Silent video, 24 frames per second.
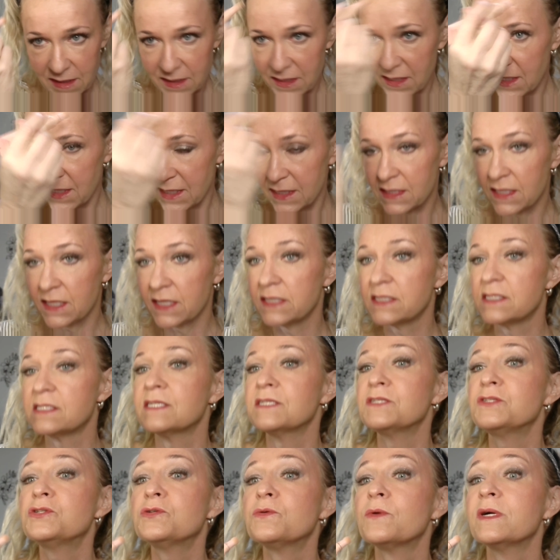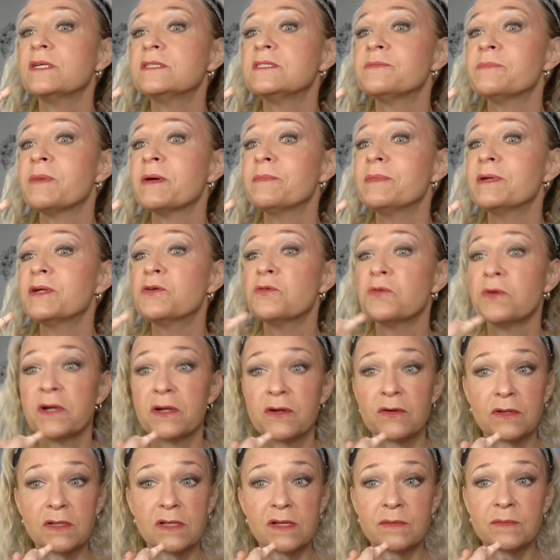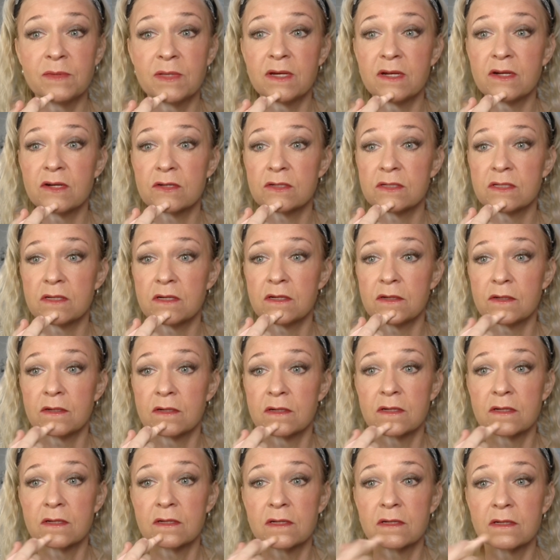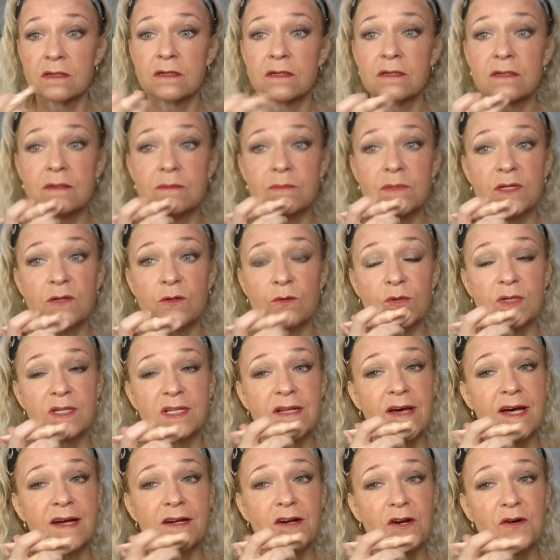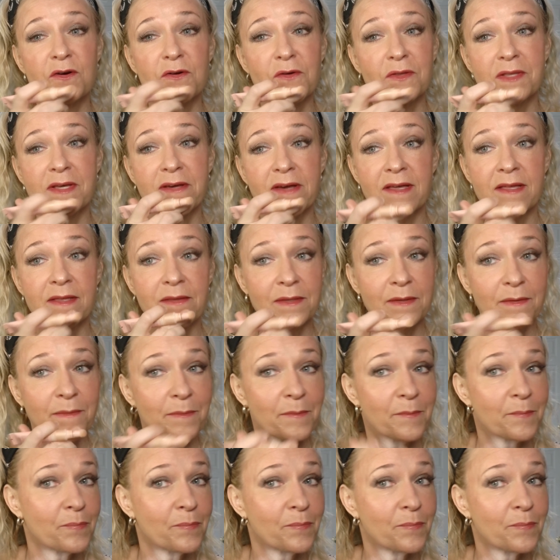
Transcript: I think it accentuates my big wrinkle up there, so I'm going lighter on that.